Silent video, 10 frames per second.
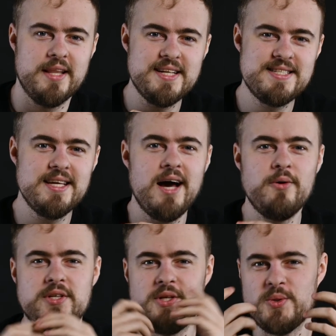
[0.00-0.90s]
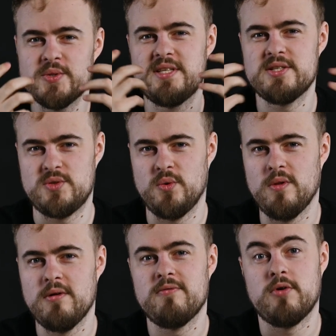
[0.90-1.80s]
let's see how to use this
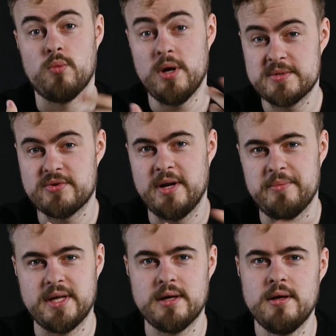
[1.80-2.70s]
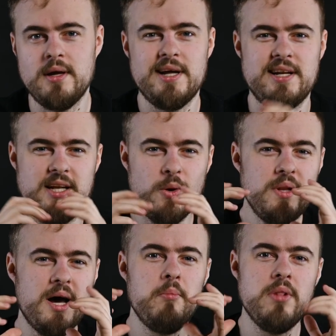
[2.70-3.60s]
tool for web scraping.
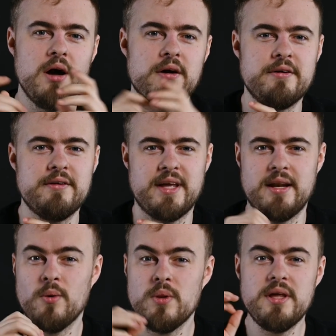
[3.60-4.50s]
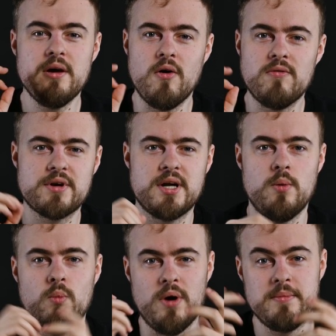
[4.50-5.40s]
Node Unblocker can only
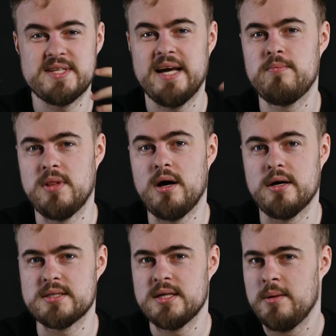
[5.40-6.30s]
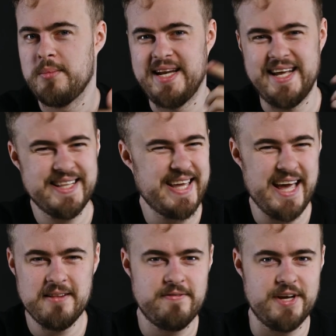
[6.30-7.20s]
overcome website blocks, but it
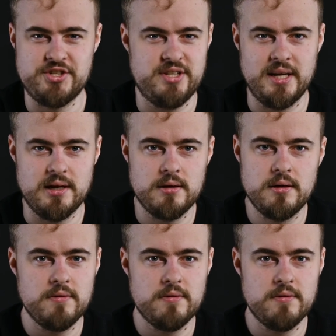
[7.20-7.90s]
can fetch data.